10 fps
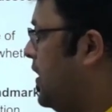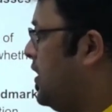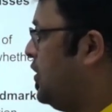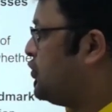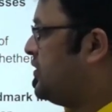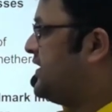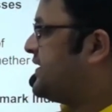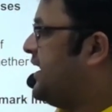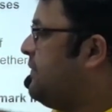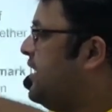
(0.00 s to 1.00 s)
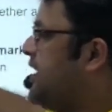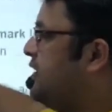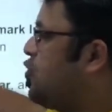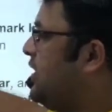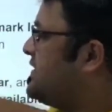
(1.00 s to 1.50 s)
So this creamy layer
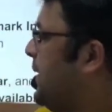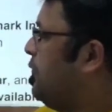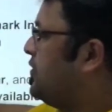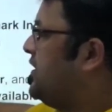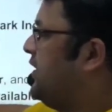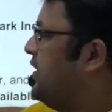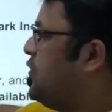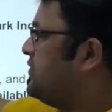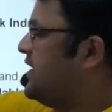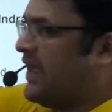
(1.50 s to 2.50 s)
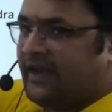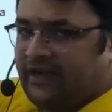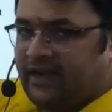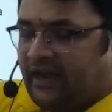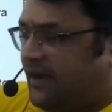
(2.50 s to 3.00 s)
concept was introduced in
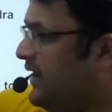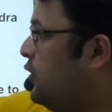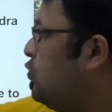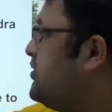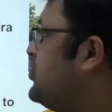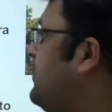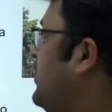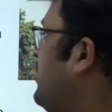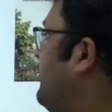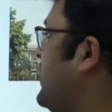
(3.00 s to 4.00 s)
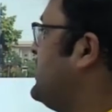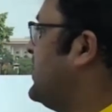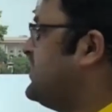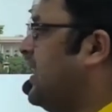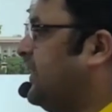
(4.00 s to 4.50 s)
1992 judgment of Indra
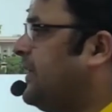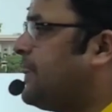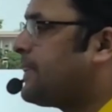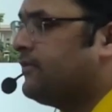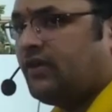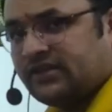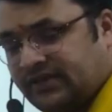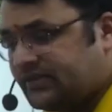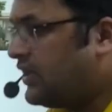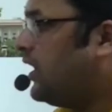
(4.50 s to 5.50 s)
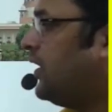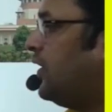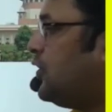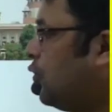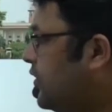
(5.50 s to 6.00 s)
Sahani versus
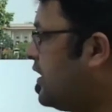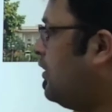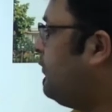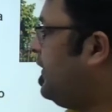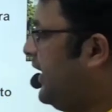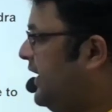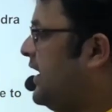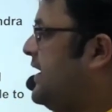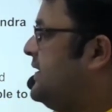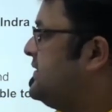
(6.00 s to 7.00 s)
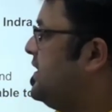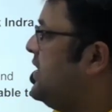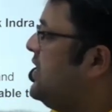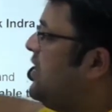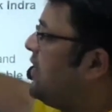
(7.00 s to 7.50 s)
Union of India case.
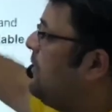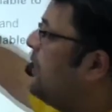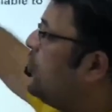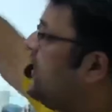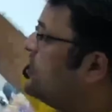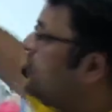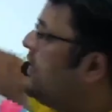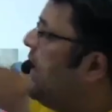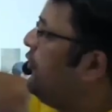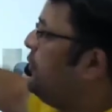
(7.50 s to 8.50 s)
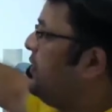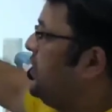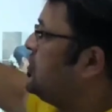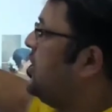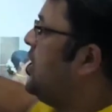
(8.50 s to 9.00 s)
Coming to next one, Andhra Pradesh.